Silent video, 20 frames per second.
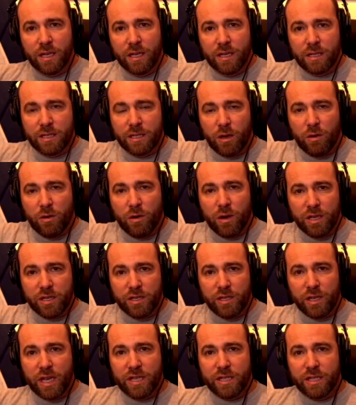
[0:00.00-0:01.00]
So as
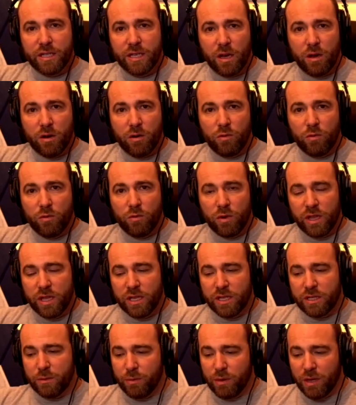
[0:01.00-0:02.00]
you guys know, when the
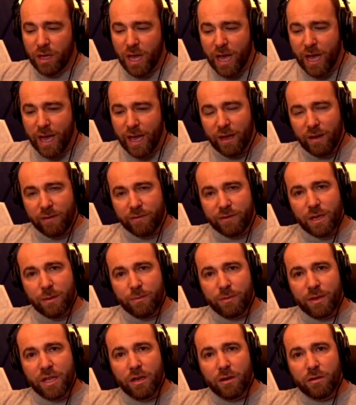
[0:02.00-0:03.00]
supply of
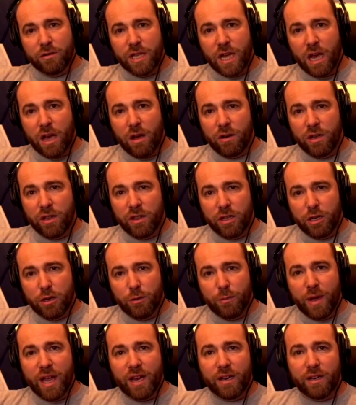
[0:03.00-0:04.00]
something goes down and the
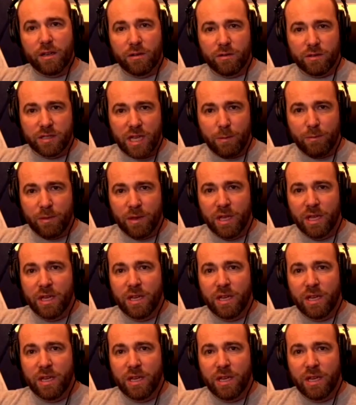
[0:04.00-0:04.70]
demand goes up,